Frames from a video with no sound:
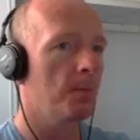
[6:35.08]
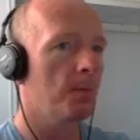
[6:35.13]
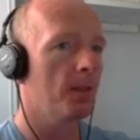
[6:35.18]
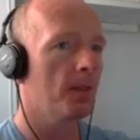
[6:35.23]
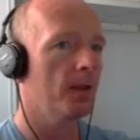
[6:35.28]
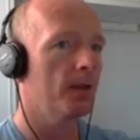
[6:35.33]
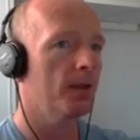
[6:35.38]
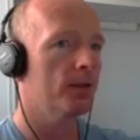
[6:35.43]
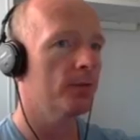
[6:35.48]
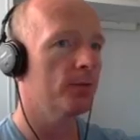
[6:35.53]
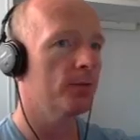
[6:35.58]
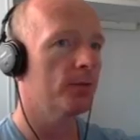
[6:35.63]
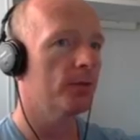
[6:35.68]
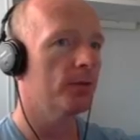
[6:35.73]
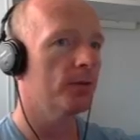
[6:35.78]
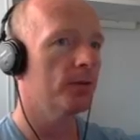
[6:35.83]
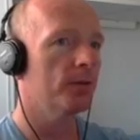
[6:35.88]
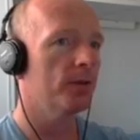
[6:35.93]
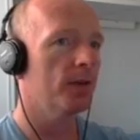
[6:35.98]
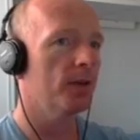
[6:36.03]
It's
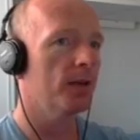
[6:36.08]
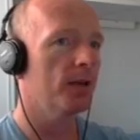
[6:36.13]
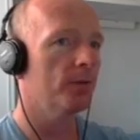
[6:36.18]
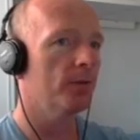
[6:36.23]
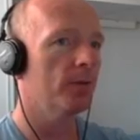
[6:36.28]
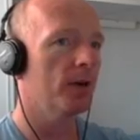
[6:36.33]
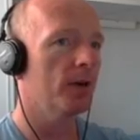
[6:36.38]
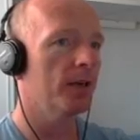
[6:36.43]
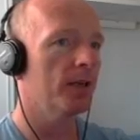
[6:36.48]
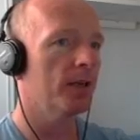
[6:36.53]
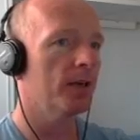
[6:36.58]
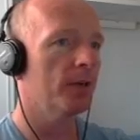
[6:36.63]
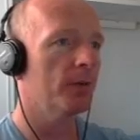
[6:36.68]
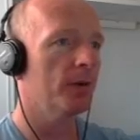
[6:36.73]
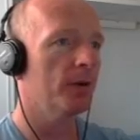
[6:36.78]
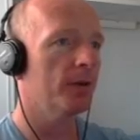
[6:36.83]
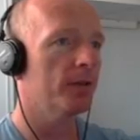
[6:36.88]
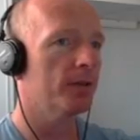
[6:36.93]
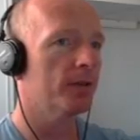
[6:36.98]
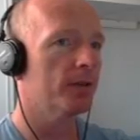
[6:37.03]
gonna... I have no idea
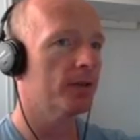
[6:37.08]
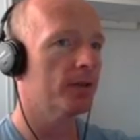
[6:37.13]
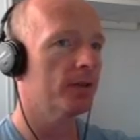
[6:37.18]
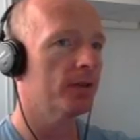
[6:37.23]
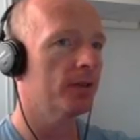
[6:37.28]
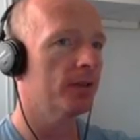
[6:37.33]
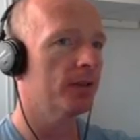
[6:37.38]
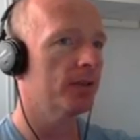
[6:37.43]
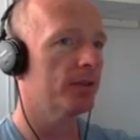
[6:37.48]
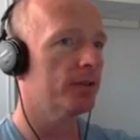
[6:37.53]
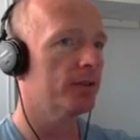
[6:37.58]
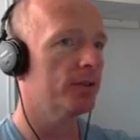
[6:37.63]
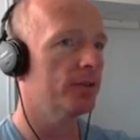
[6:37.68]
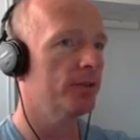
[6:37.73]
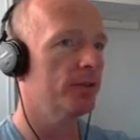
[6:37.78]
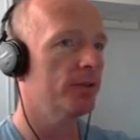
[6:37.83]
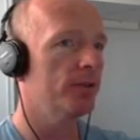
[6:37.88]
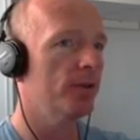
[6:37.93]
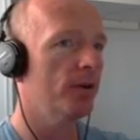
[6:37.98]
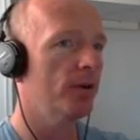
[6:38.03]
where this next girl is.
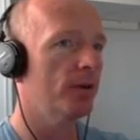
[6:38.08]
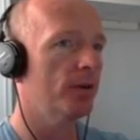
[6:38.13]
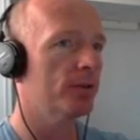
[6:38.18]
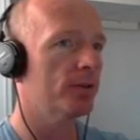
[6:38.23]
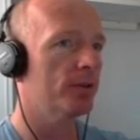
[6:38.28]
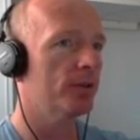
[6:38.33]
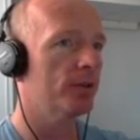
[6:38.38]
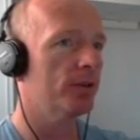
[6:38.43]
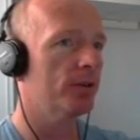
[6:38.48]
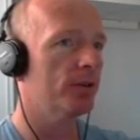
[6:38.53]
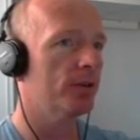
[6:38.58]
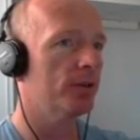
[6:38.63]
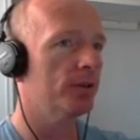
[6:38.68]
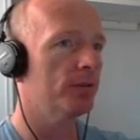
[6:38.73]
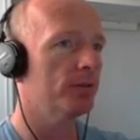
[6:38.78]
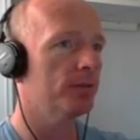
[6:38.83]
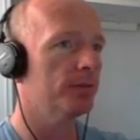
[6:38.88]
Not a clue.